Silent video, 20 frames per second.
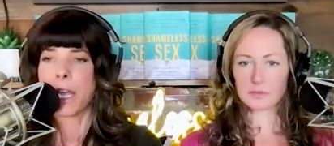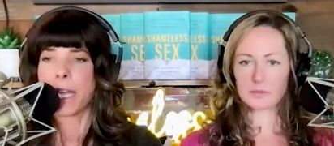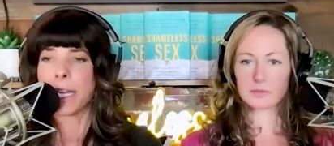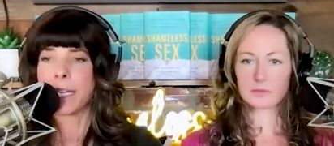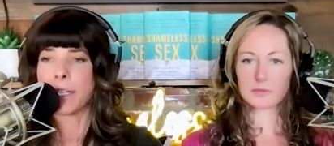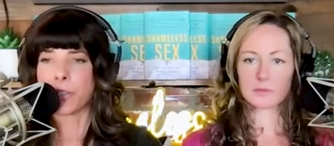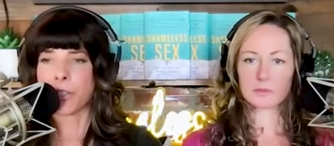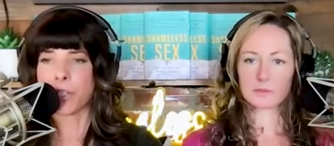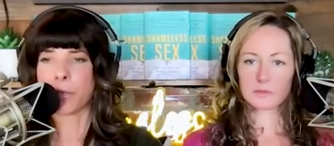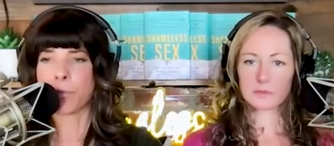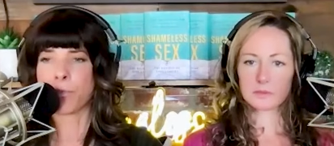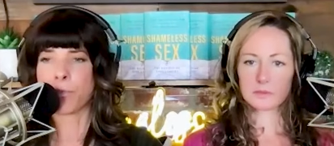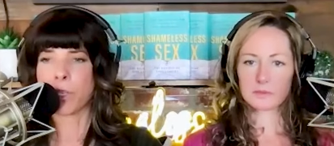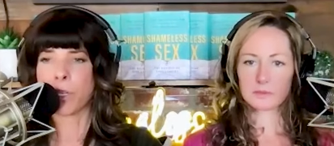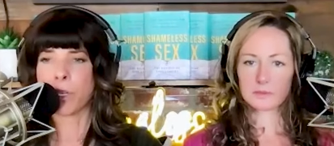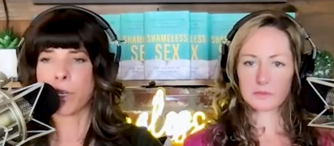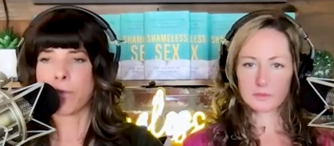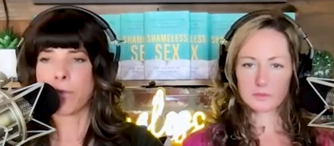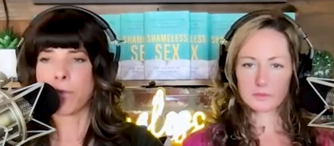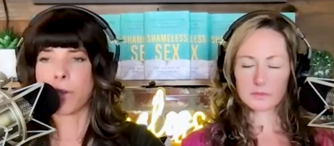Speaker 1: in terms
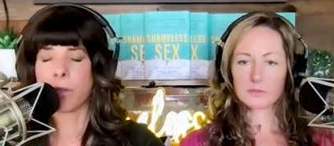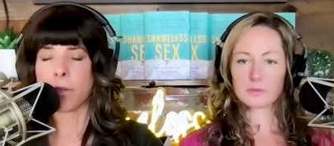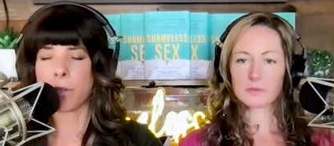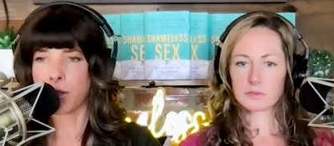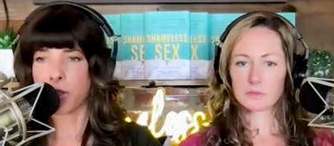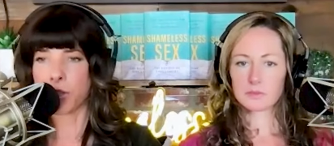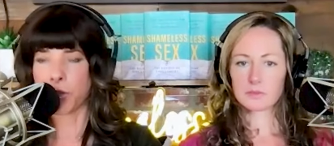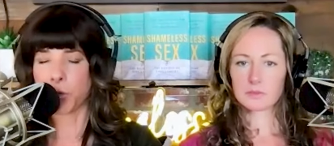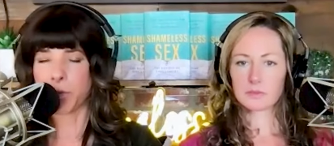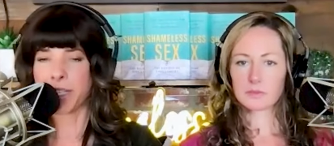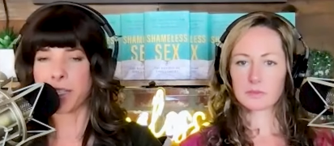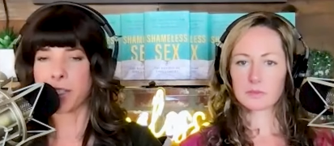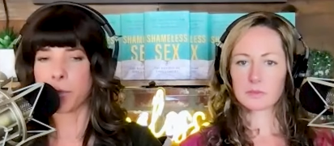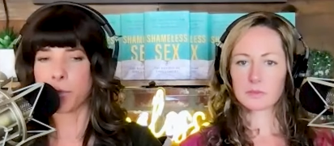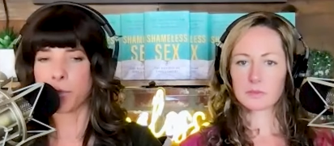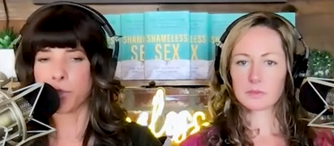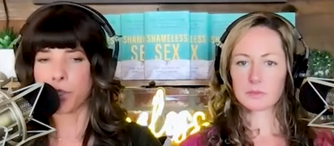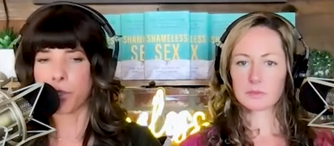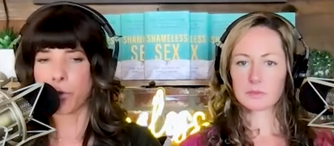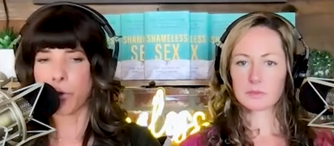of the
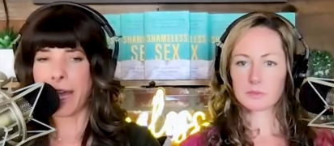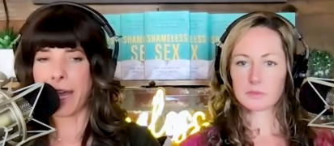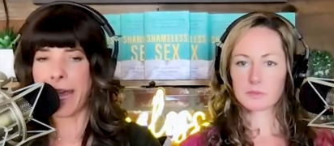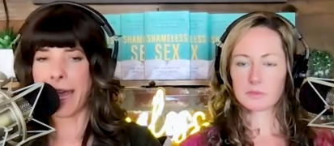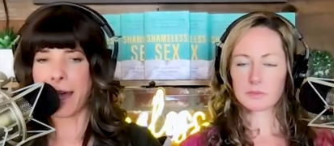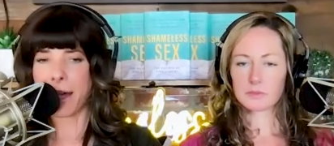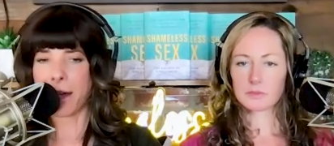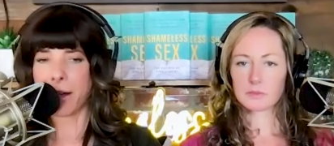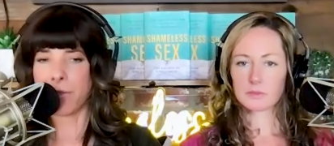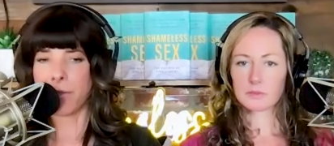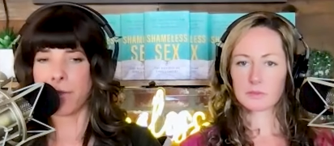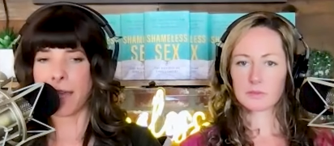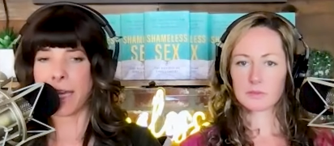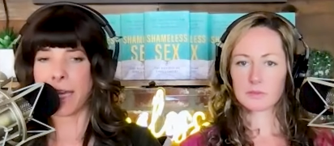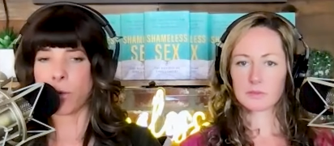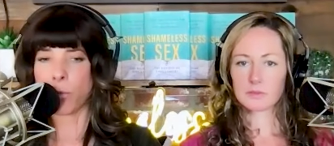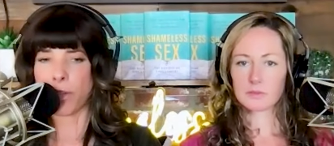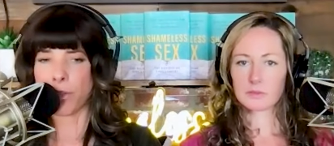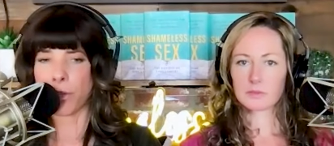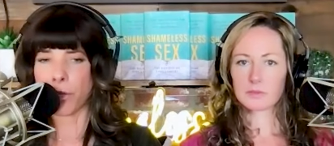threesomes to have and
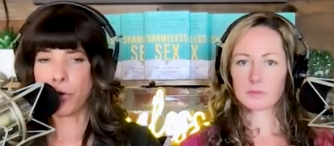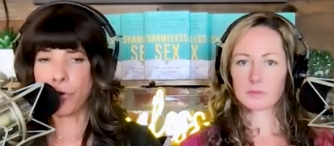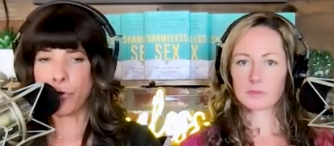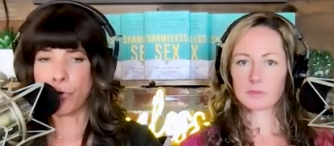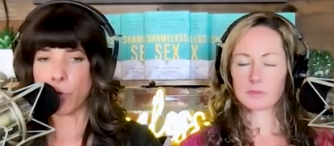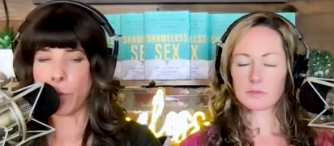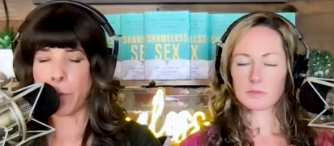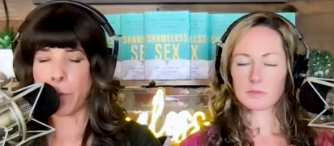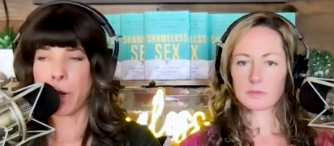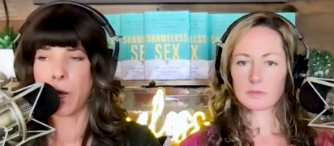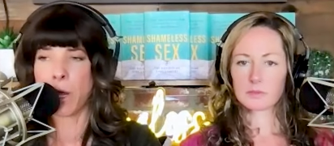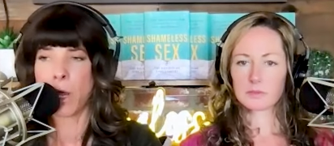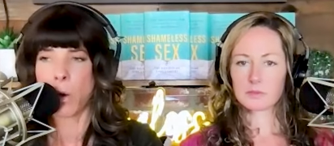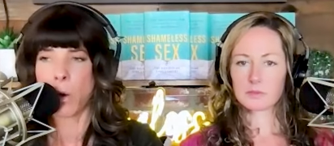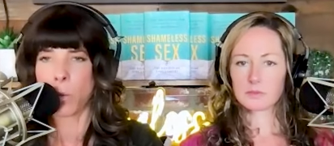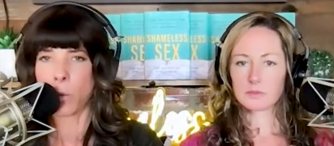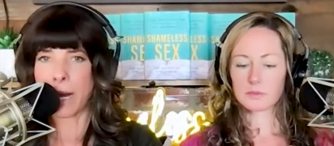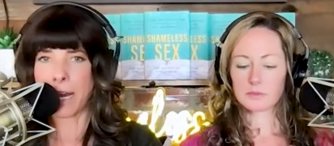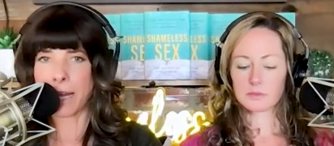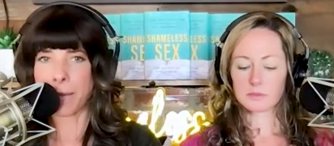with whom, right?